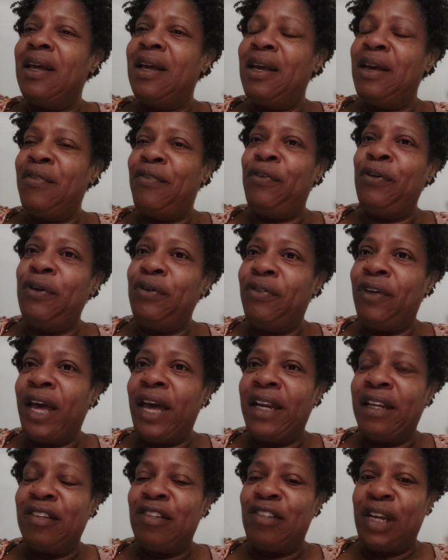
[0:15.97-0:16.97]
if you've
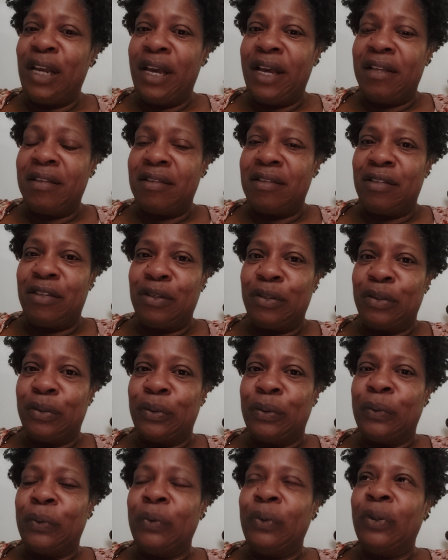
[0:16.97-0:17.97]
had a chance
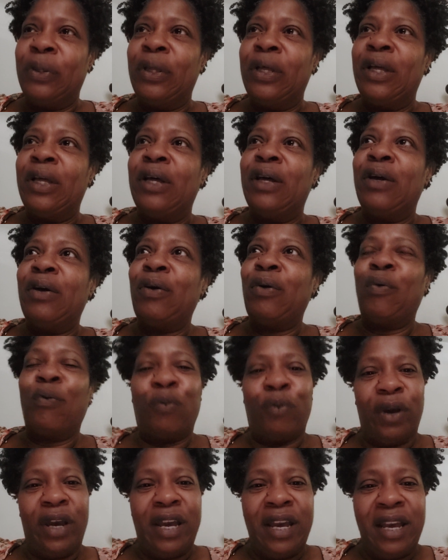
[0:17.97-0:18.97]
to
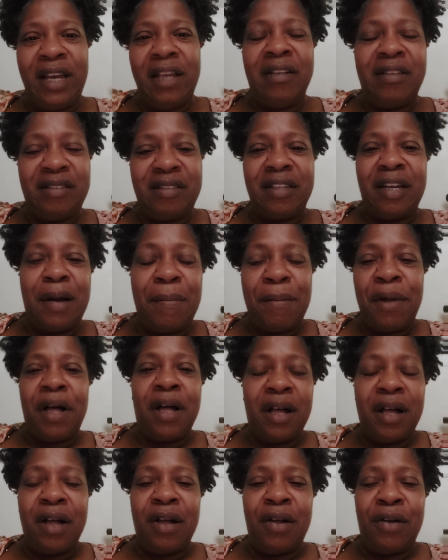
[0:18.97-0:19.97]
read some
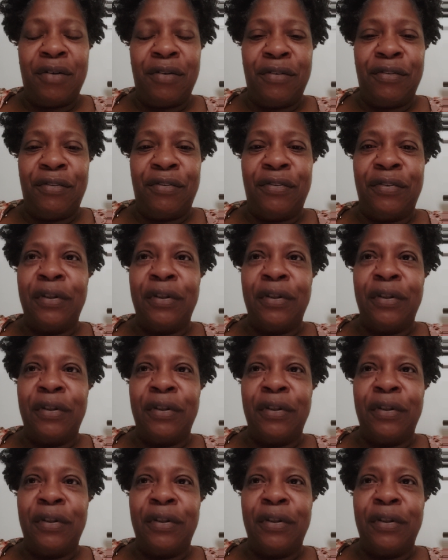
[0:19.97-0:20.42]
of,